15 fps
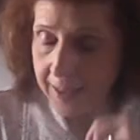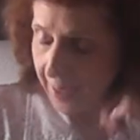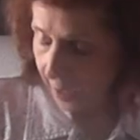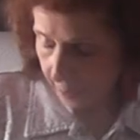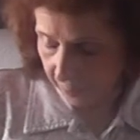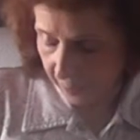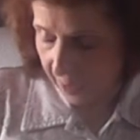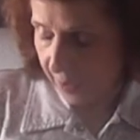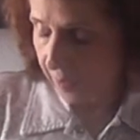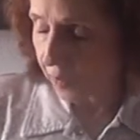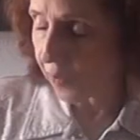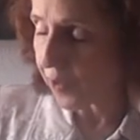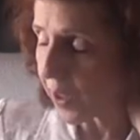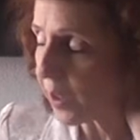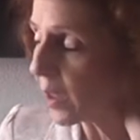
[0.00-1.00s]
Now, it's
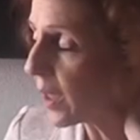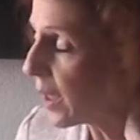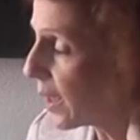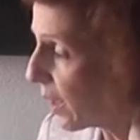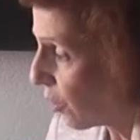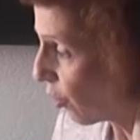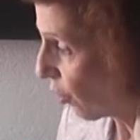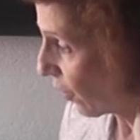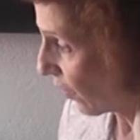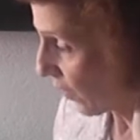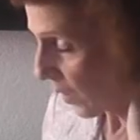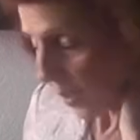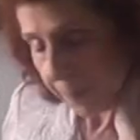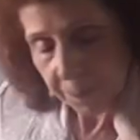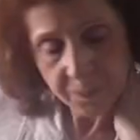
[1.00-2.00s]
very
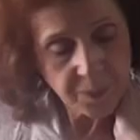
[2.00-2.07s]
interesting.